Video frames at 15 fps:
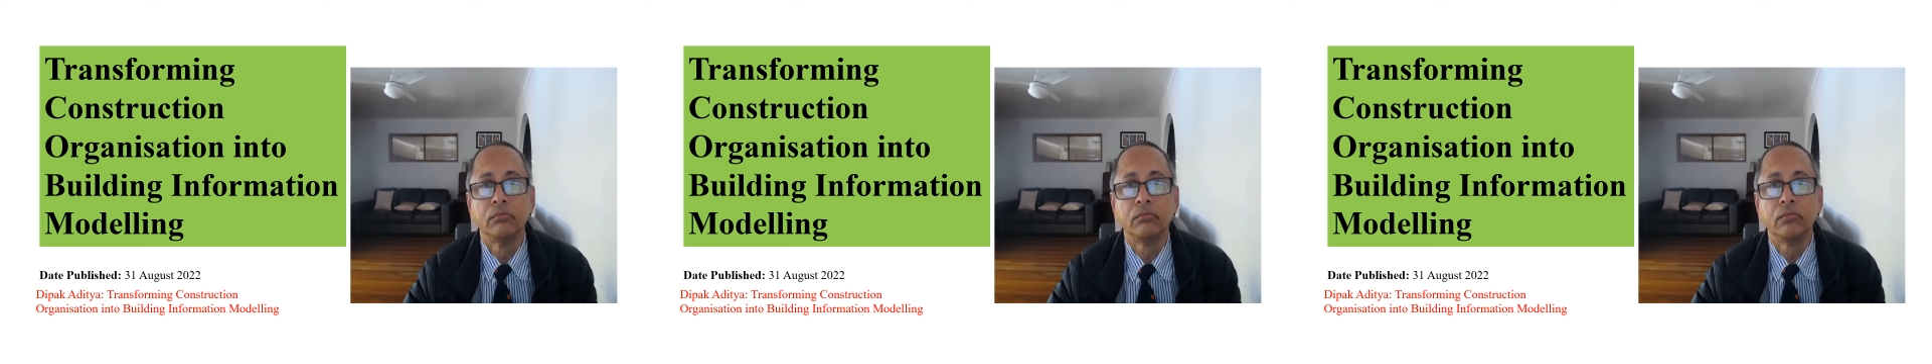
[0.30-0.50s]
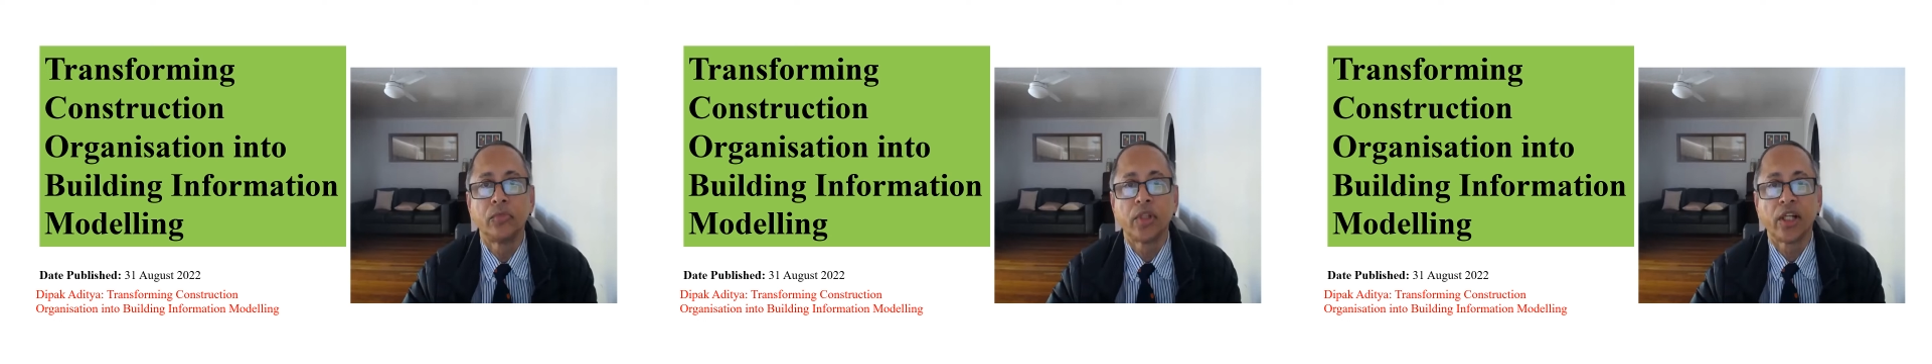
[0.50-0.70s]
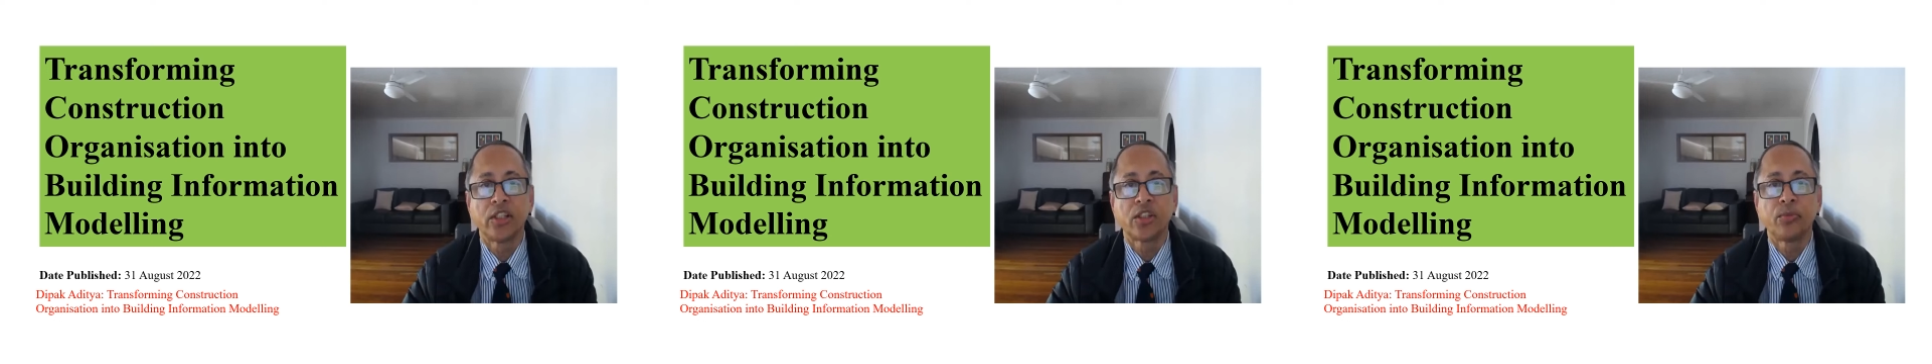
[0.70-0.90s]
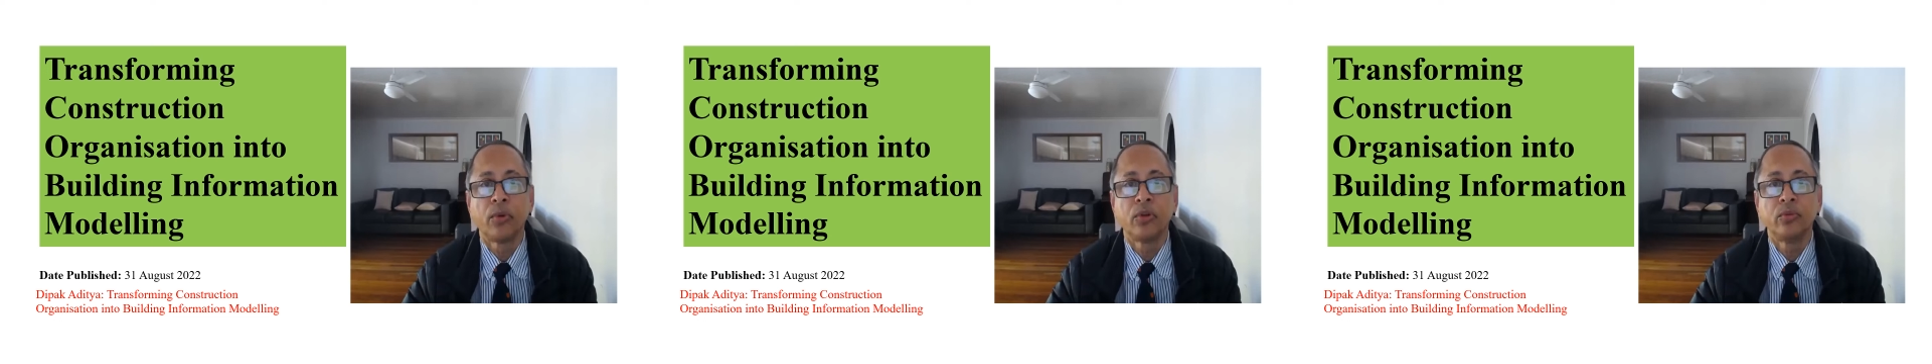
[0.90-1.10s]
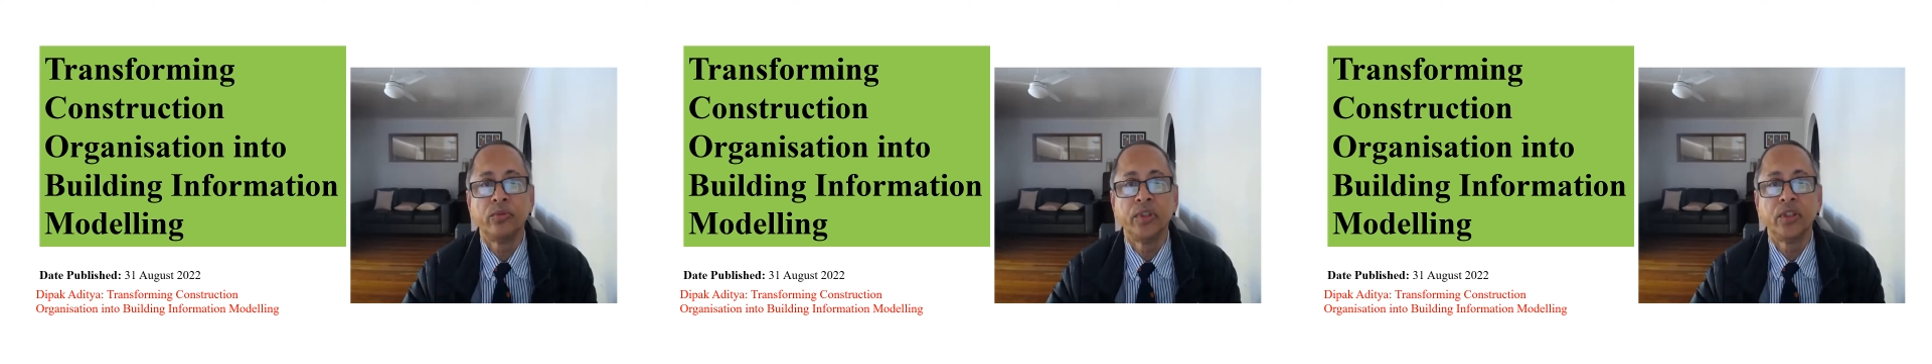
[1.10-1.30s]

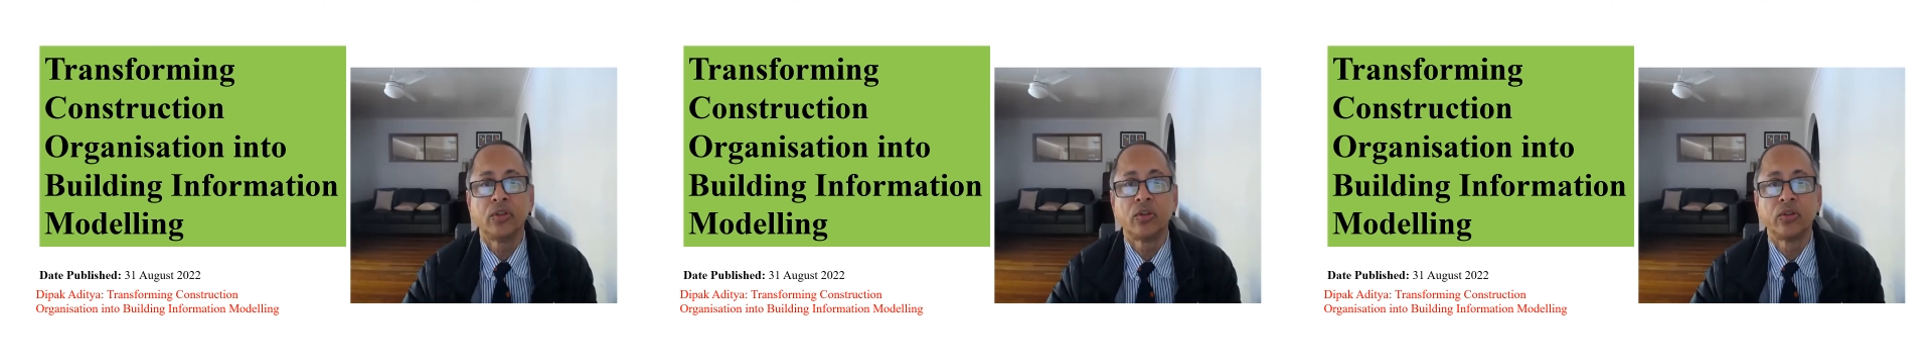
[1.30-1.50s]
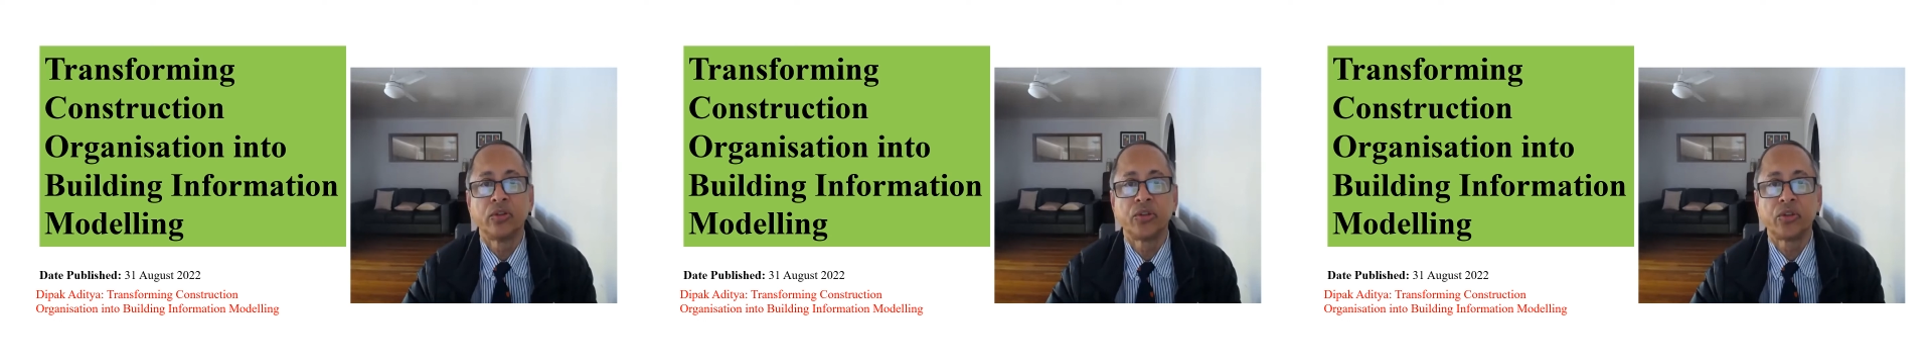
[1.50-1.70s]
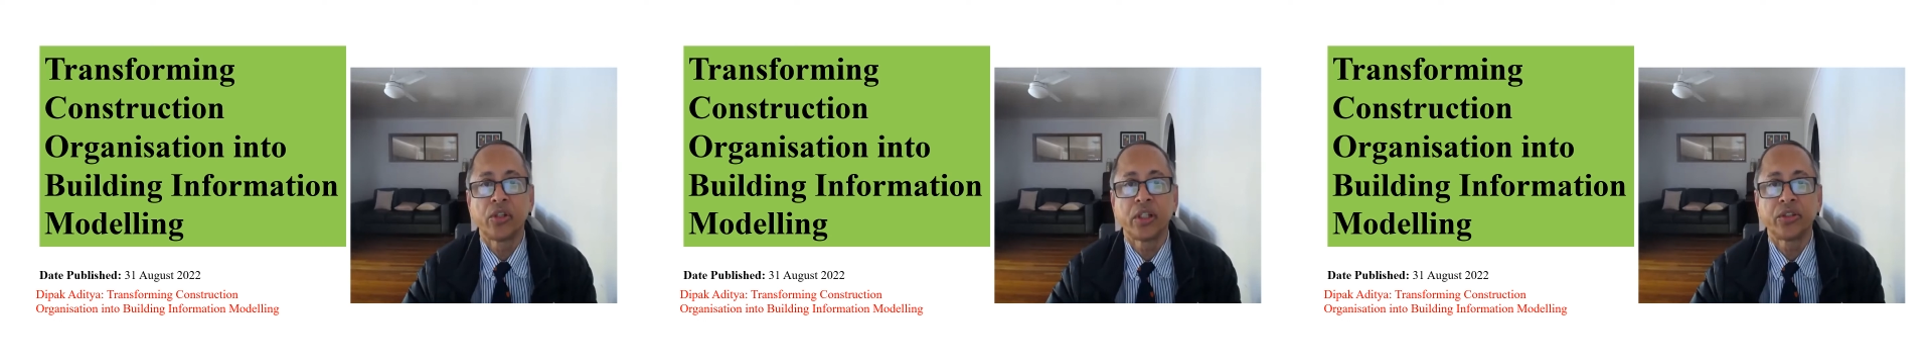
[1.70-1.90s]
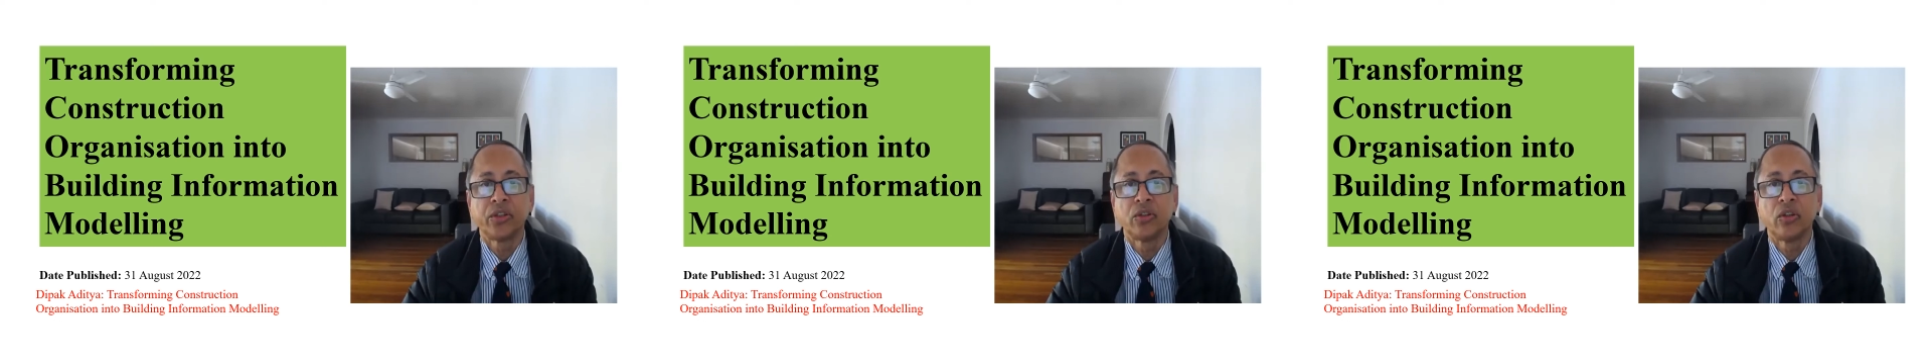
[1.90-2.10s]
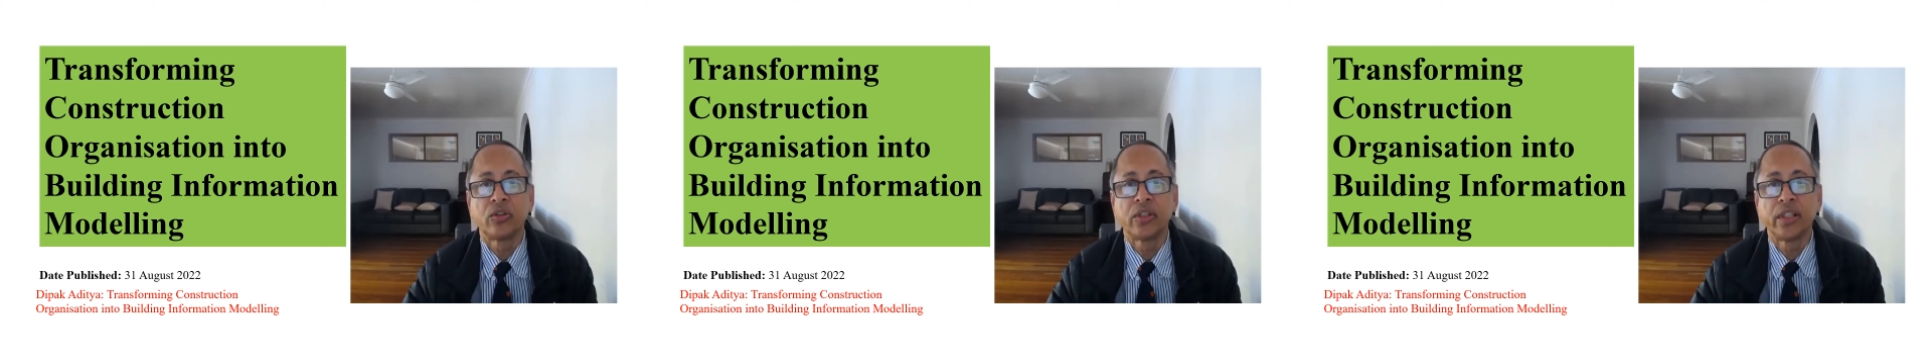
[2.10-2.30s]
Transforming
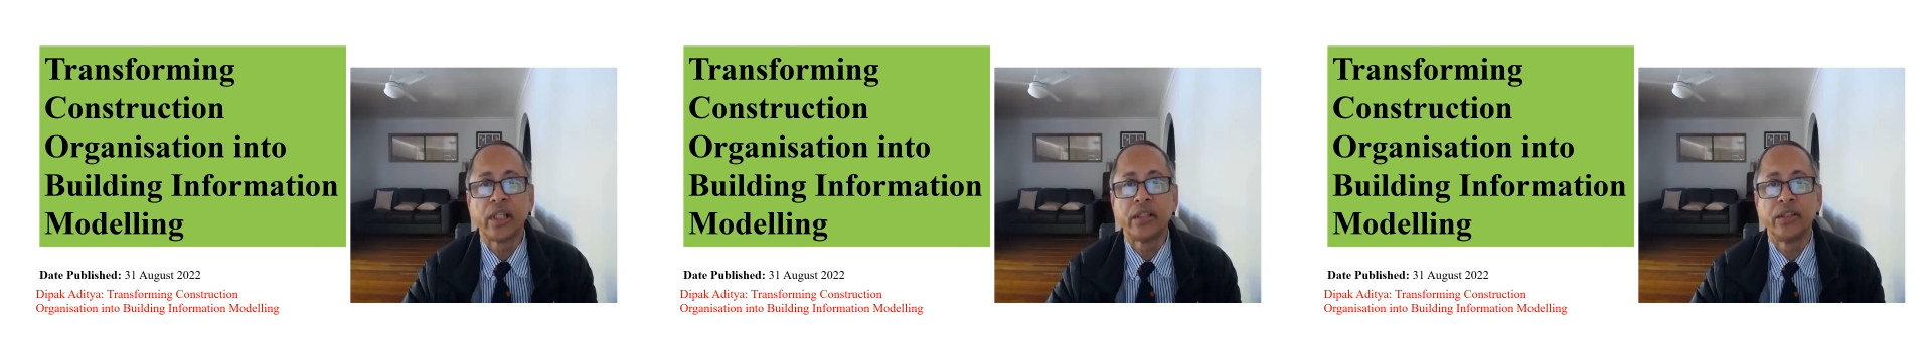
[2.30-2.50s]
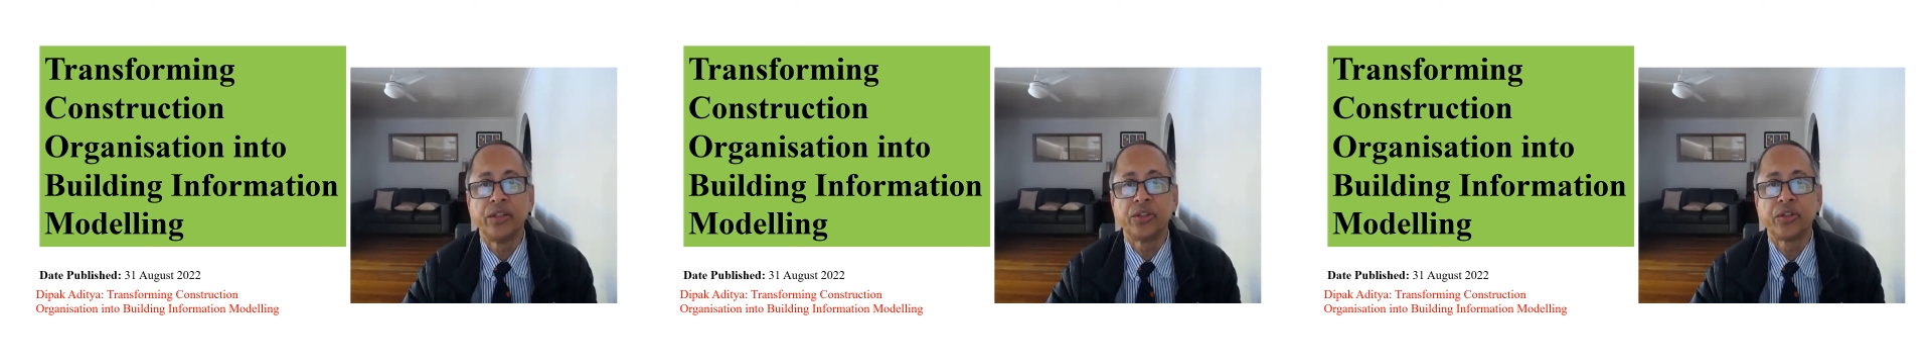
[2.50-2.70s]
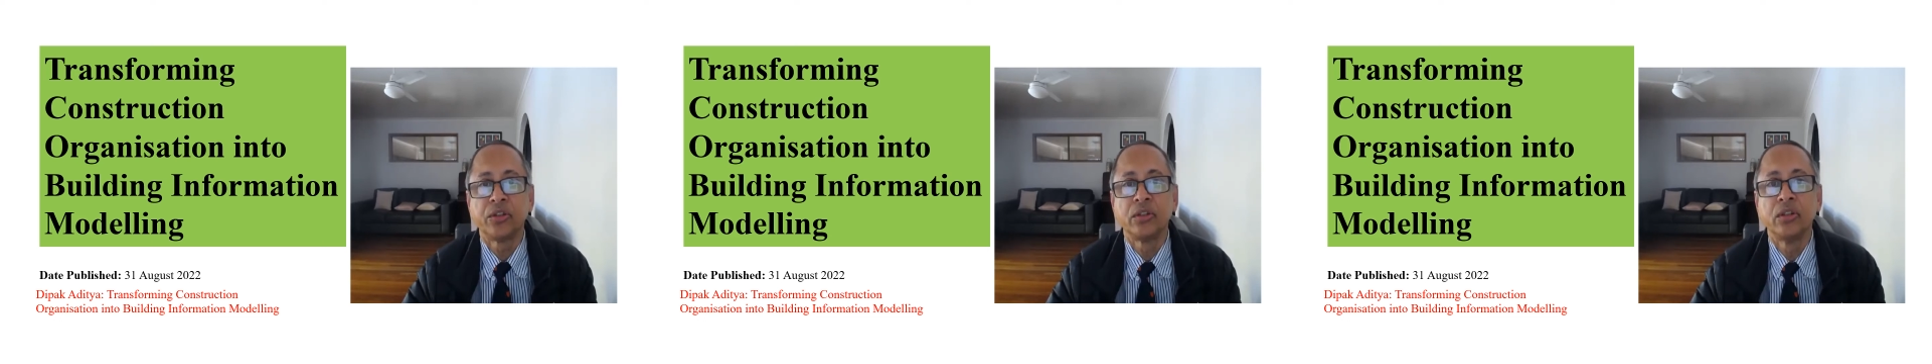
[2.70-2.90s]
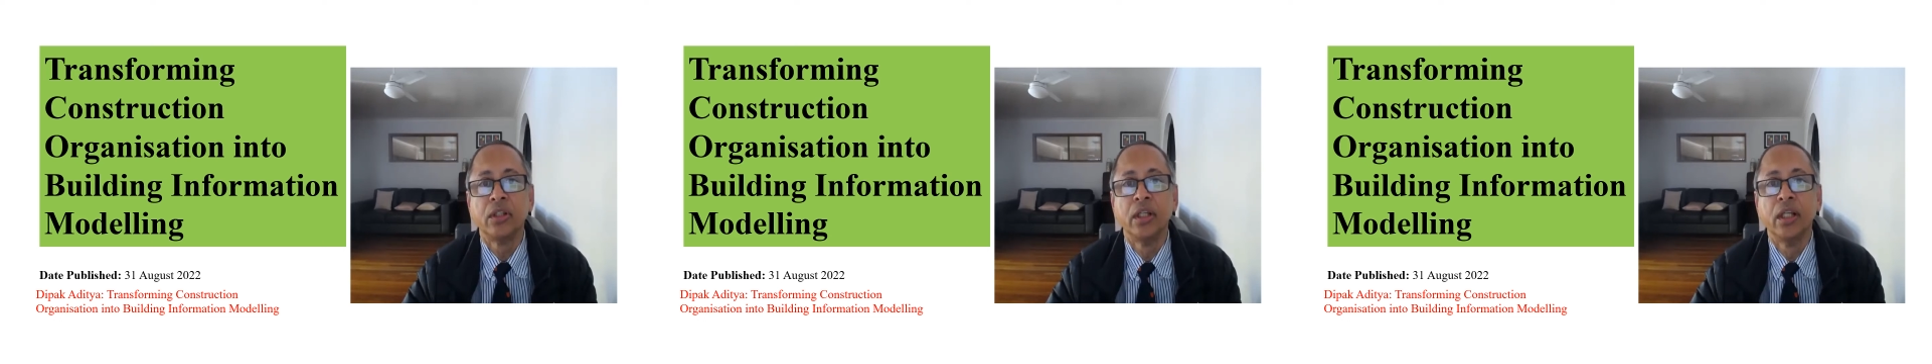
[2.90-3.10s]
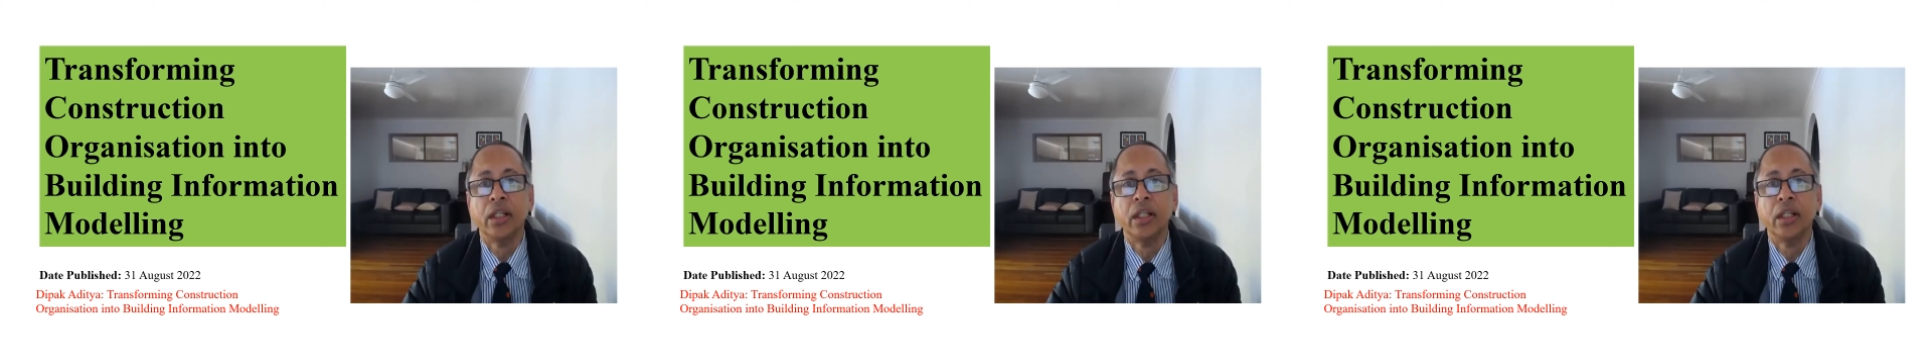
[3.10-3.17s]
construction organization